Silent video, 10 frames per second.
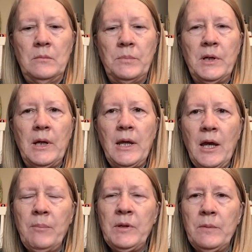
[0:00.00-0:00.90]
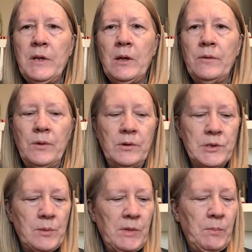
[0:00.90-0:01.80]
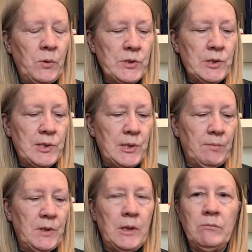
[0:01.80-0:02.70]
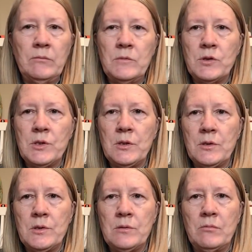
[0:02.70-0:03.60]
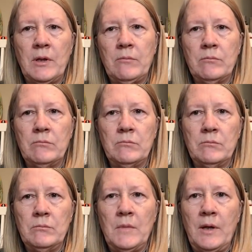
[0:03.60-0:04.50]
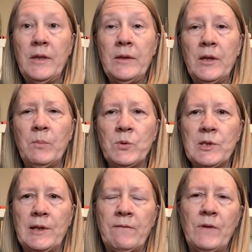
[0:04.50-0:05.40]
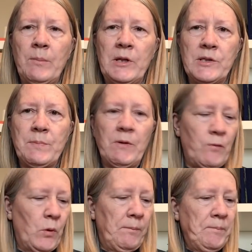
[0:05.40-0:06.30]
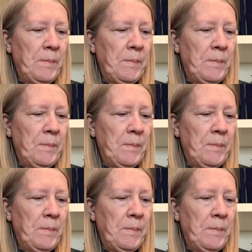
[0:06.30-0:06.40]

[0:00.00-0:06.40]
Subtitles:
But I happened to be on there and somebody posted something just as, like, I think they had posted like 5 minutes before.